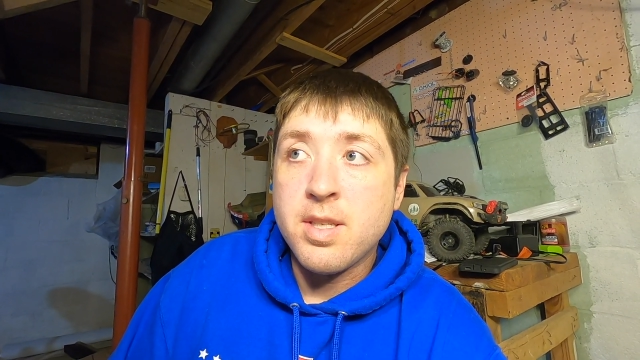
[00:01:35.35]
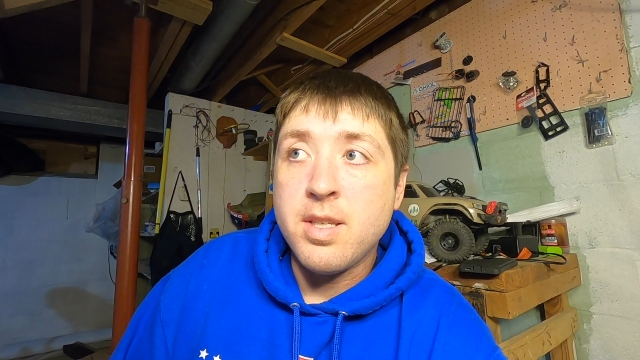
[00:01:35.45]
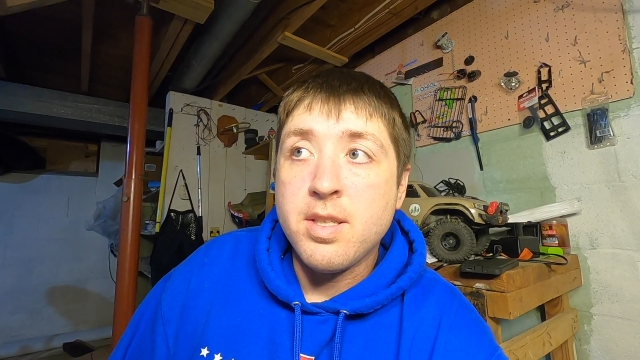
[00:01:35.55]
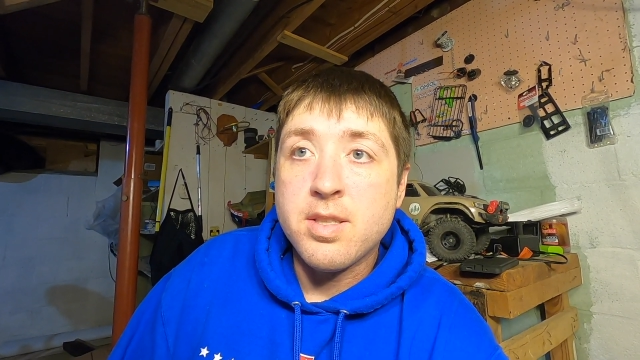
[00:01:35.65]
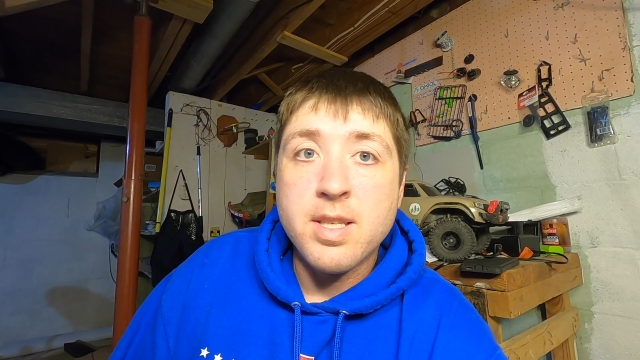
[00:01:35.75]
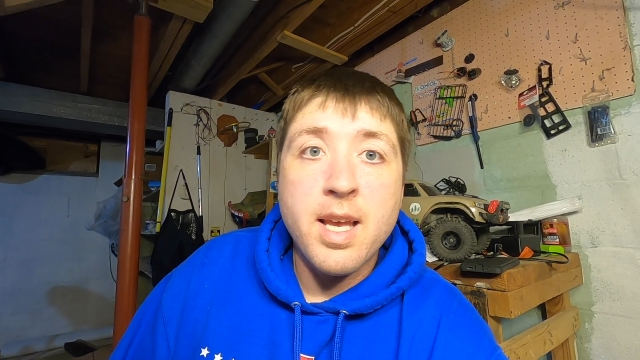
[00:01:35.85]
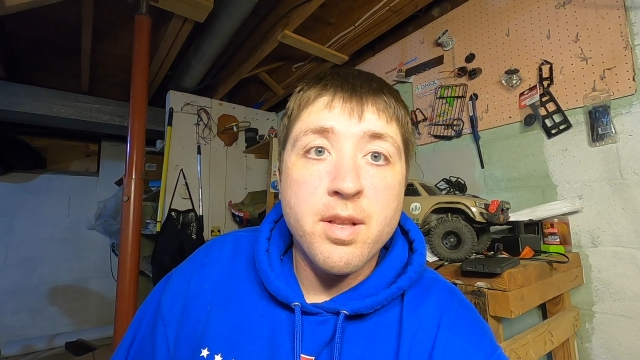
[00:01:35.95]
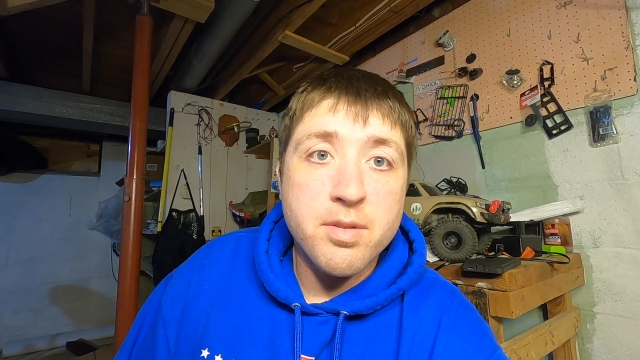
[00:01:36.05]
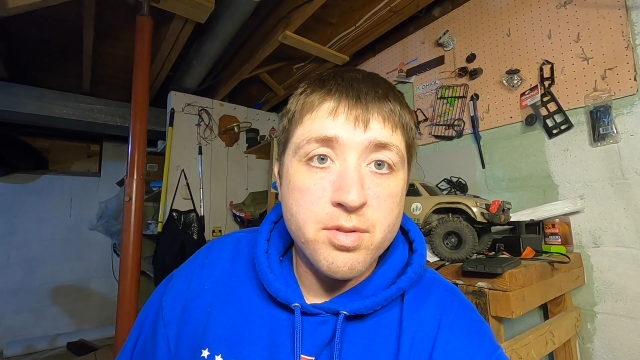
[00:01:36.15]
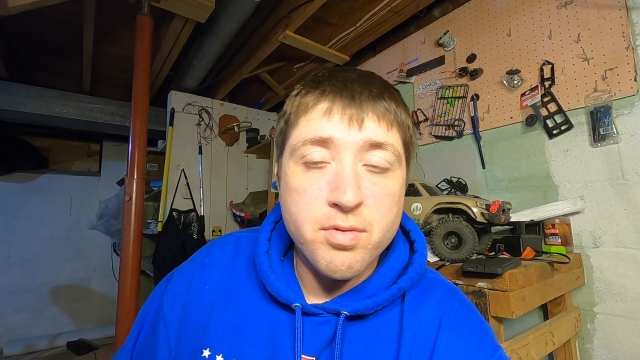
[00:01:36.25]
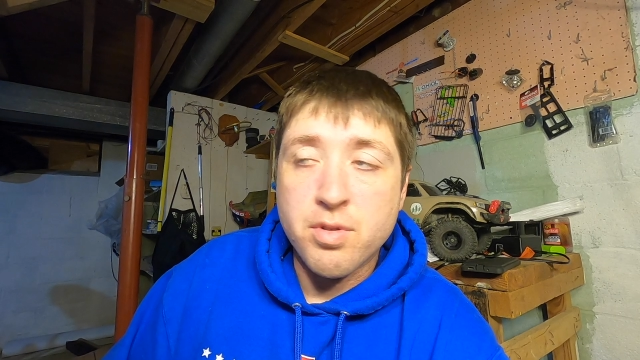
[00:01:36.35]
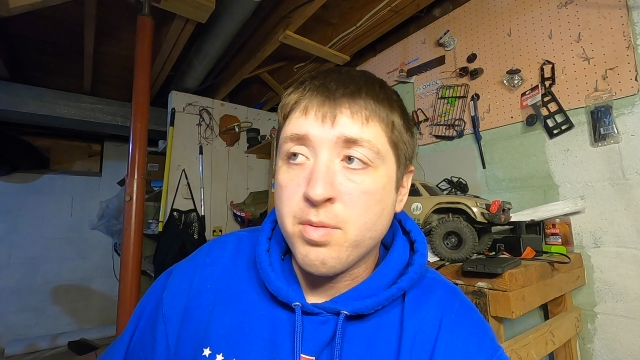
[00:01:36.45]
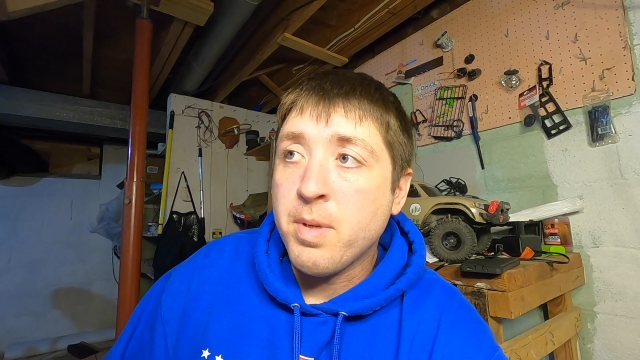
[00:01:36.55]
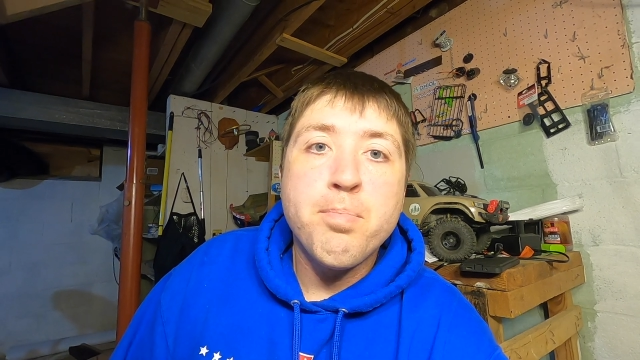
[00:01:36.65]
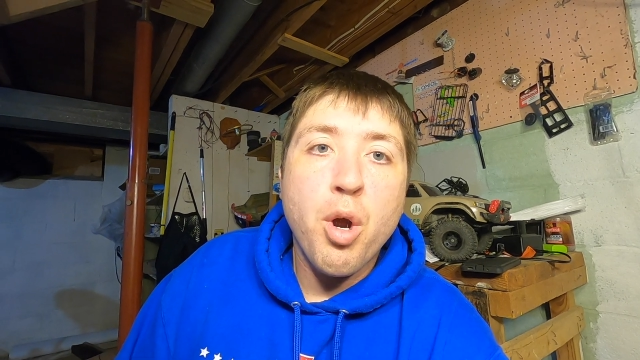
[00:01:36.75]
the scalers
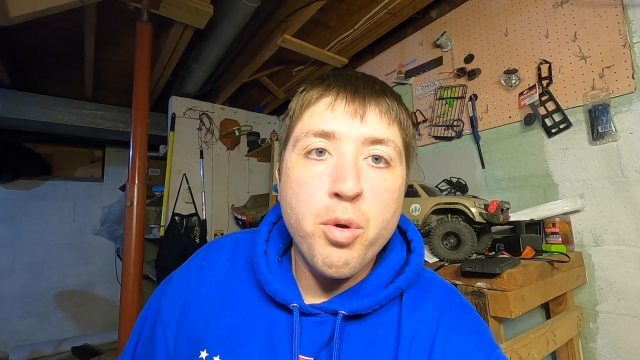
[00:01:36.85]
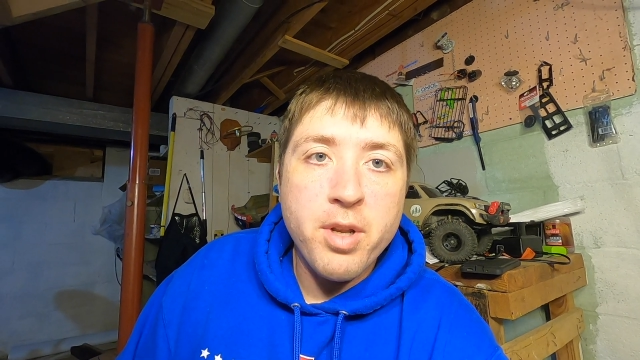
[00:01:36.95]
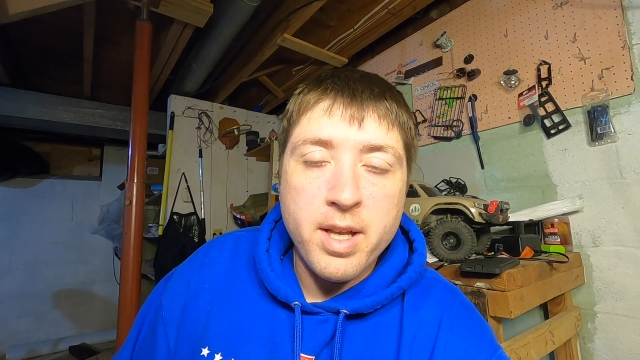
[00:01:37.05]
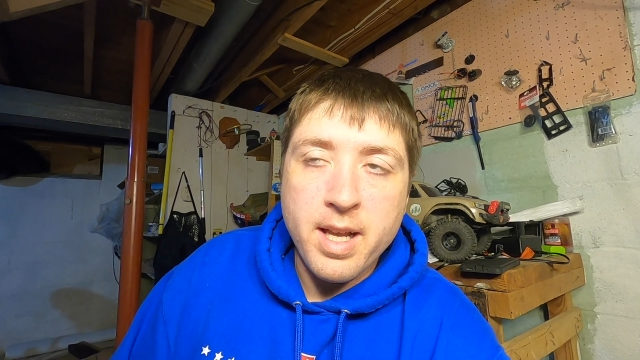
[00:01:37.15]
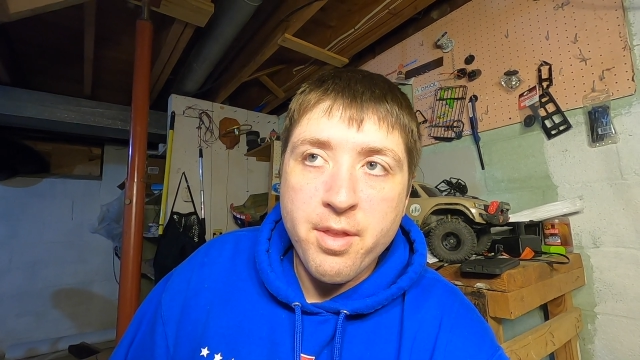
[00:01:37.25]
group, boating.